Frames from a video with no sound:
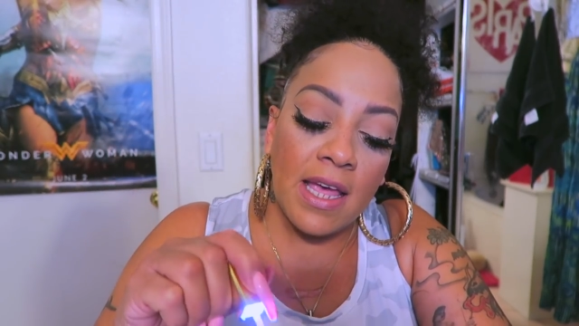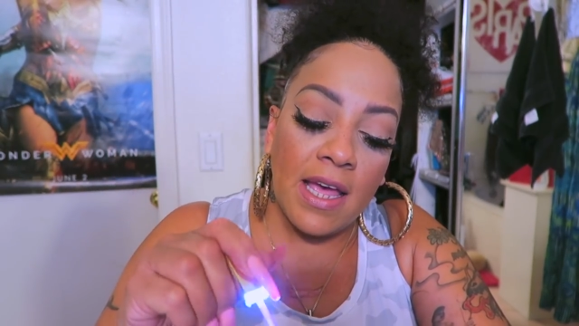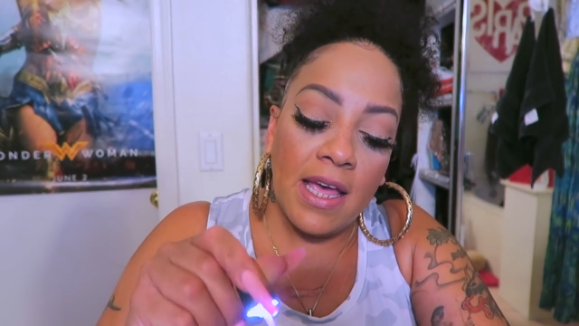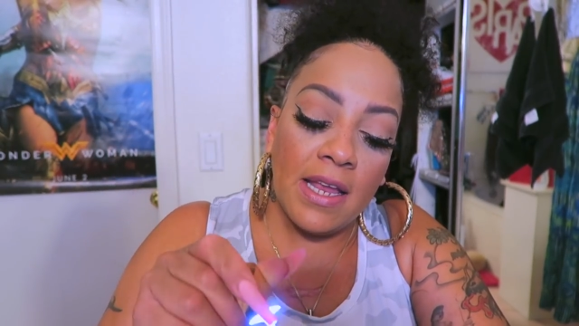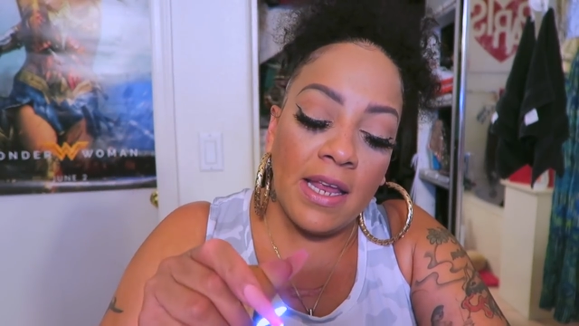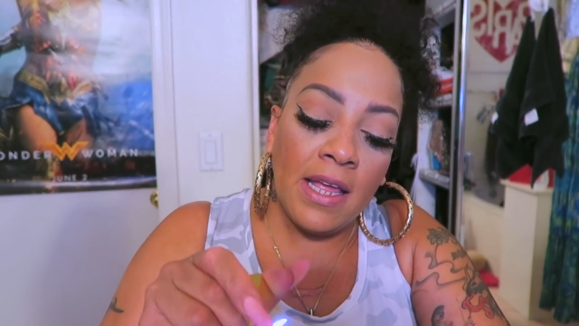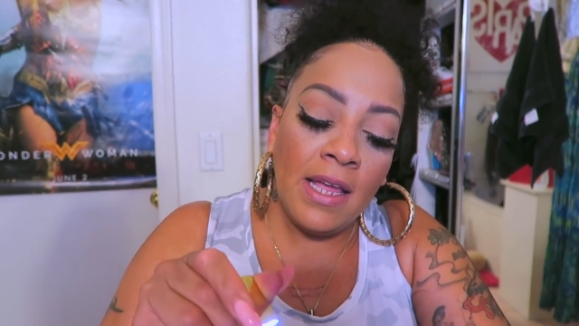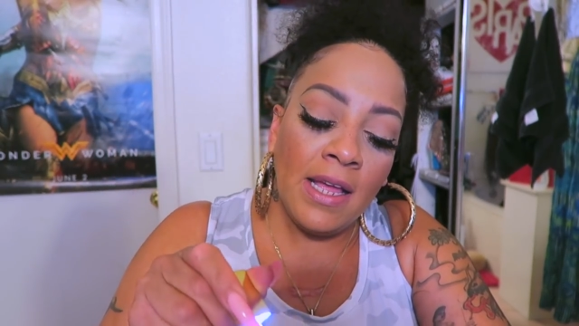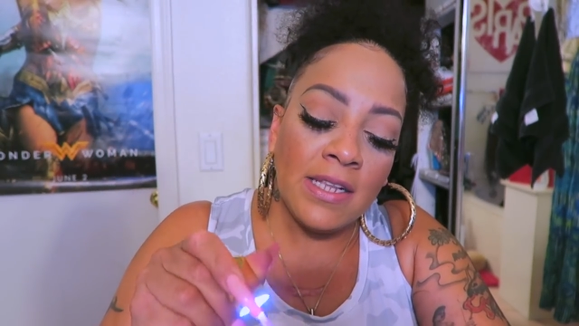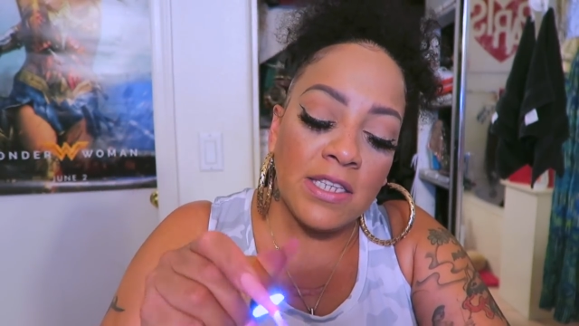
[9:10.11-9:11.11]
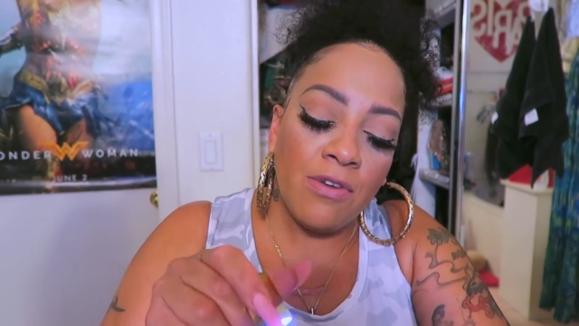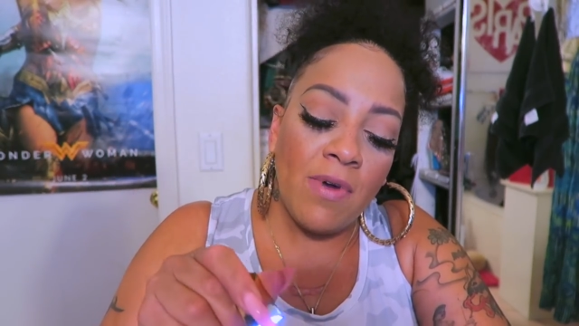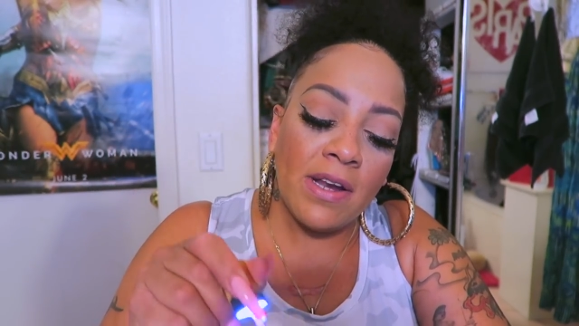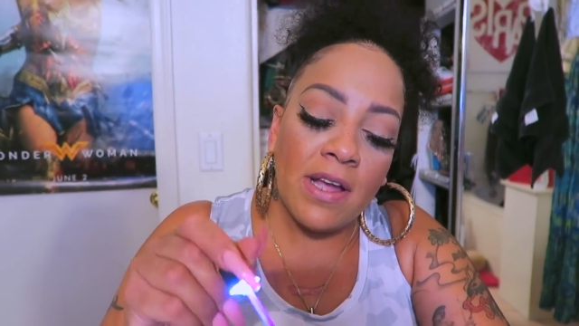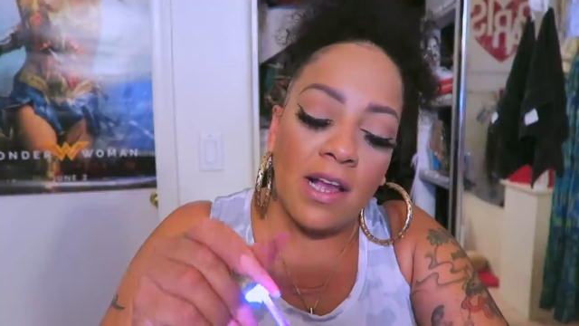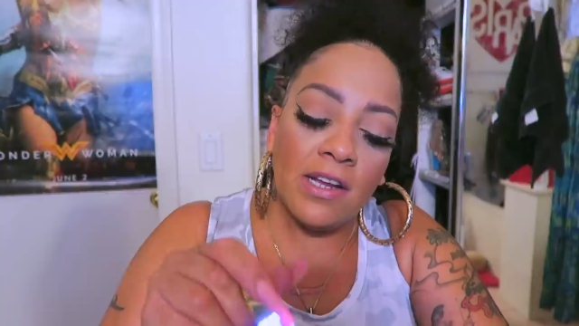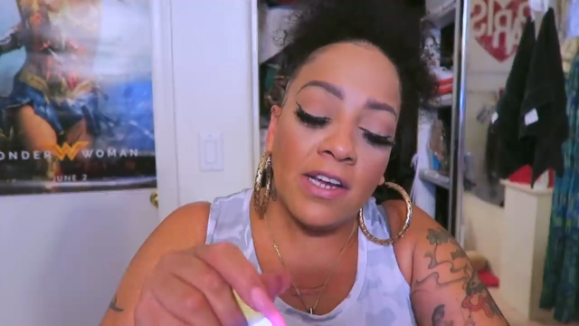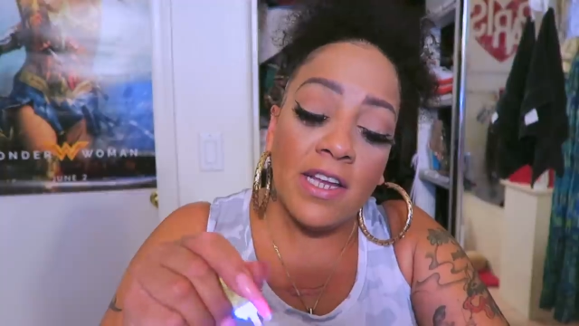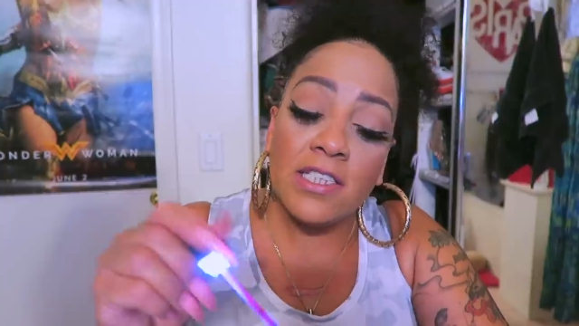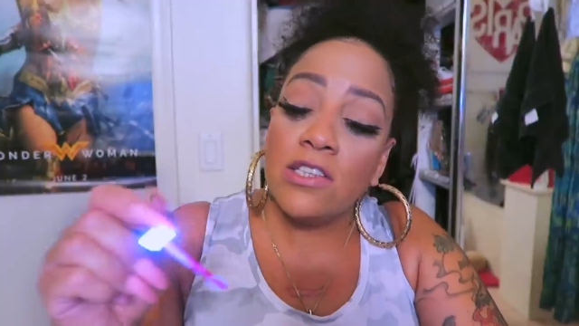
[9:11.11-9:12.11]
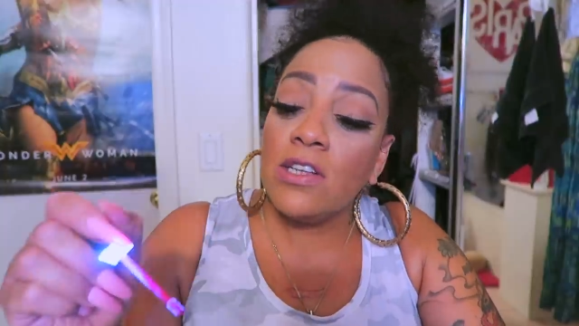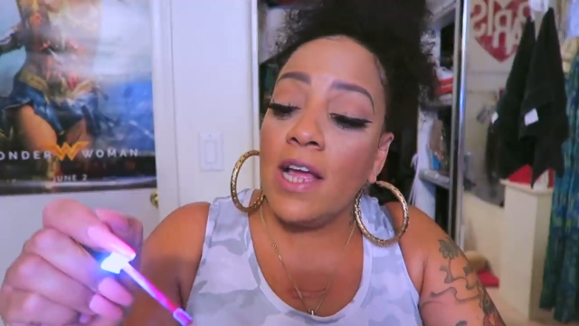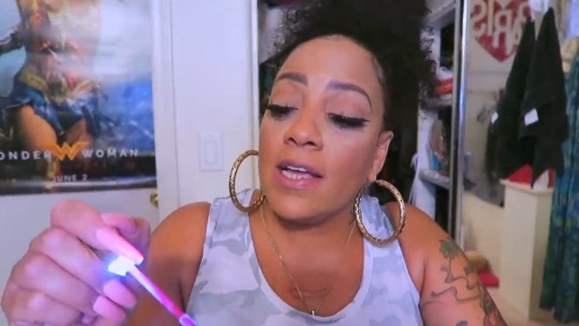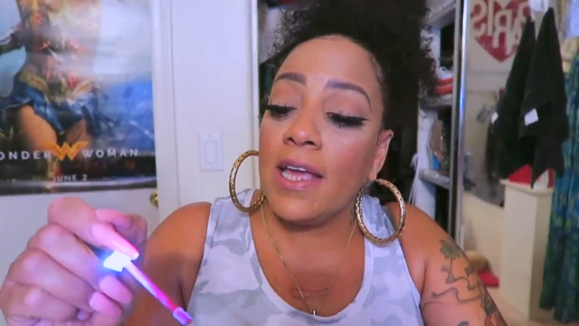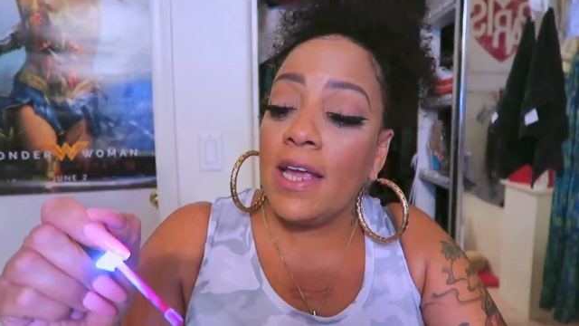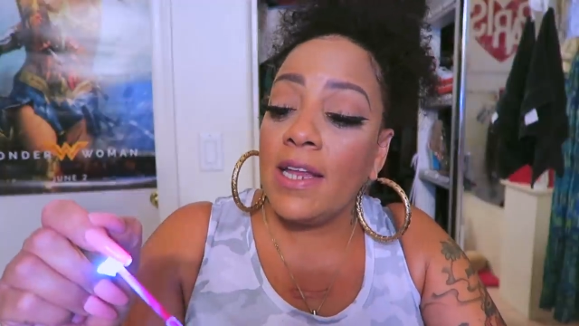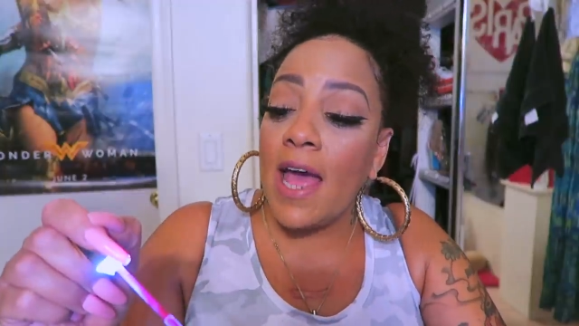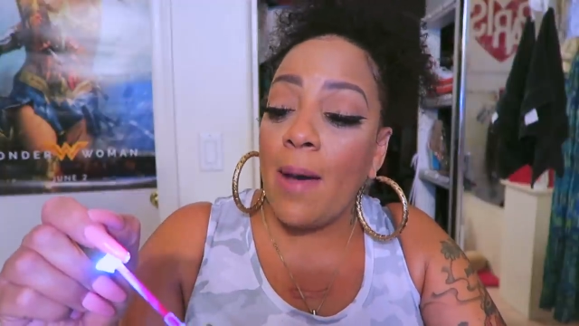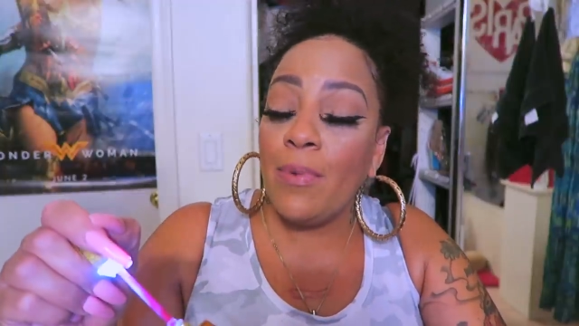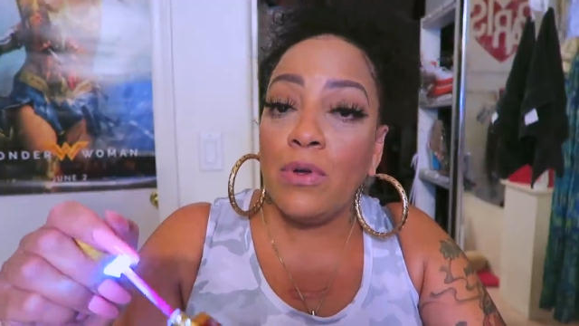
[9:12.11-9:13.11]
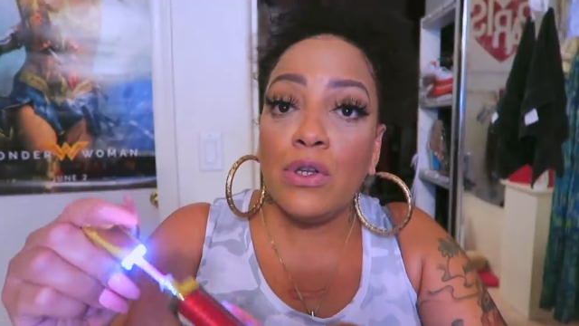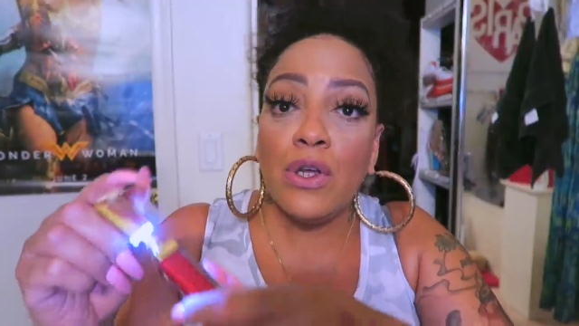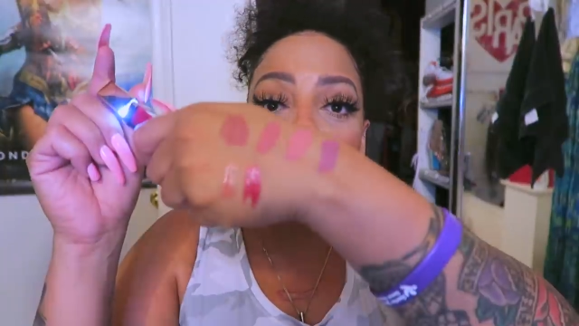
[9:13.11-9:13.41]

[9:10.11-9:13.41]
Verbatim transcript: And it's a red color. It does look like candy apple.